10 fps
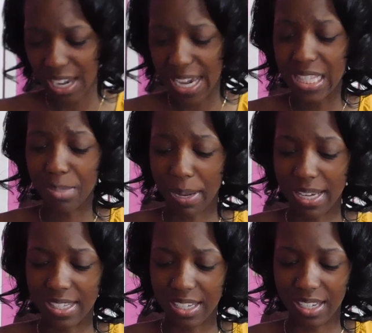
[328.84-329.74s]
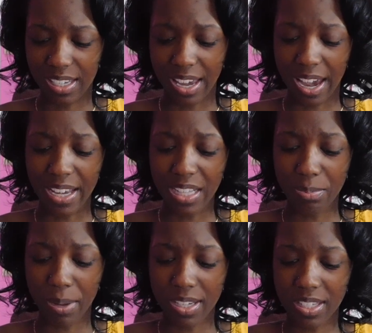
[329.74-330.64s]
It's spicy. Yeah, it's
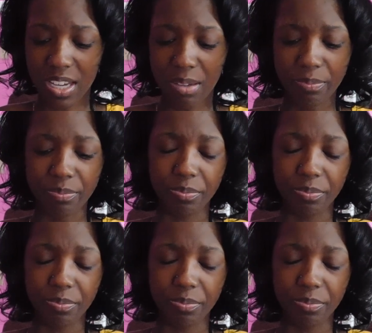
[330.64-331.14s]
spicy.